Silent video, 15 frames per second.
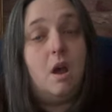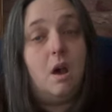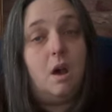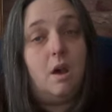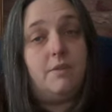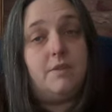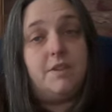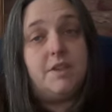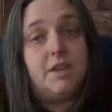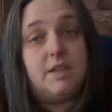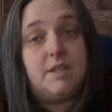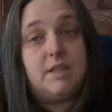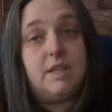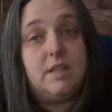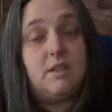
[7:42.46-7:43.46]
On the
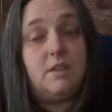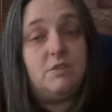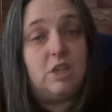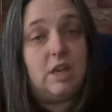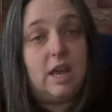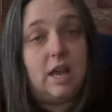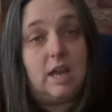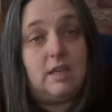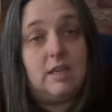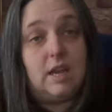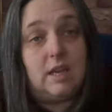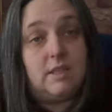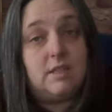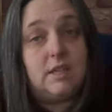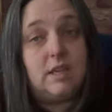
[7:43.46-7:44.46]
13th of July
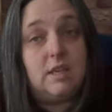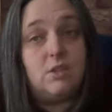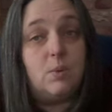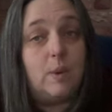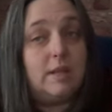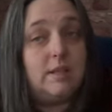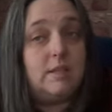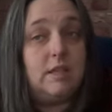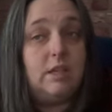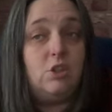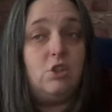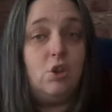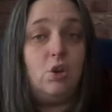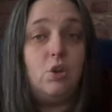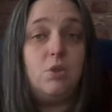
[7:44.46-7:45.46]
1920,
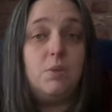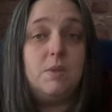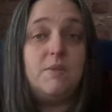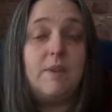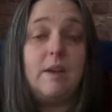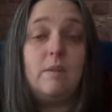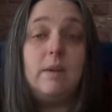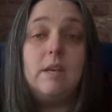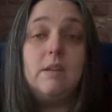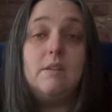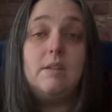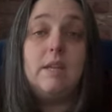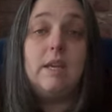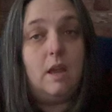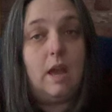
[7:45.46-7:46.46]
George was found
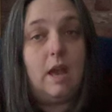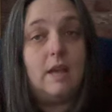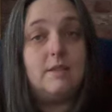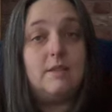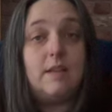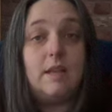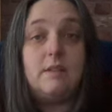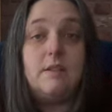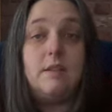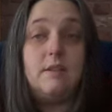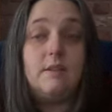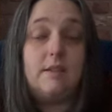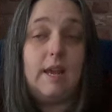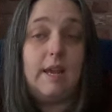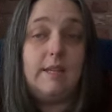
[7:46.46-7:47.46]
guilty and
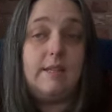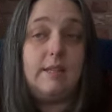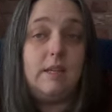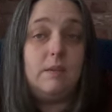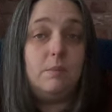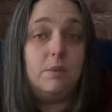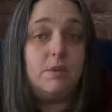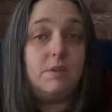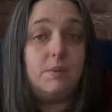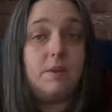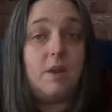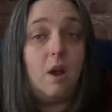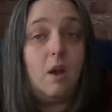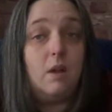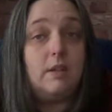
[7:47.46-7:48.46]
sentenced to 18 months with
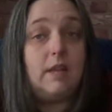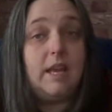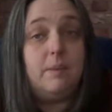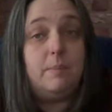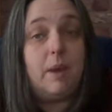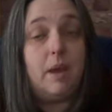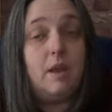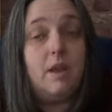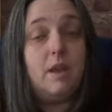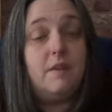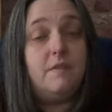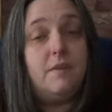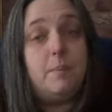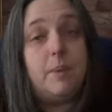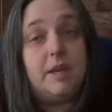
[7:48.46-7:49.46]
hard labour
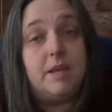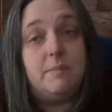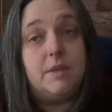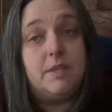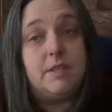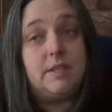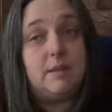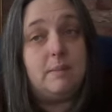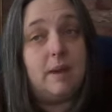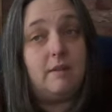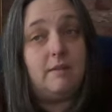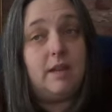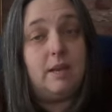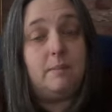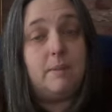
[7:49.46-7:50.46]
for bigamously
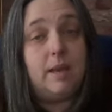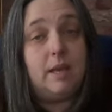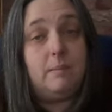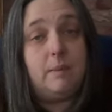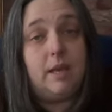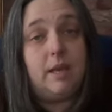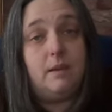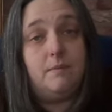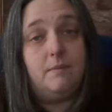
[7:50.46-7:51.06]
marrying Mamie.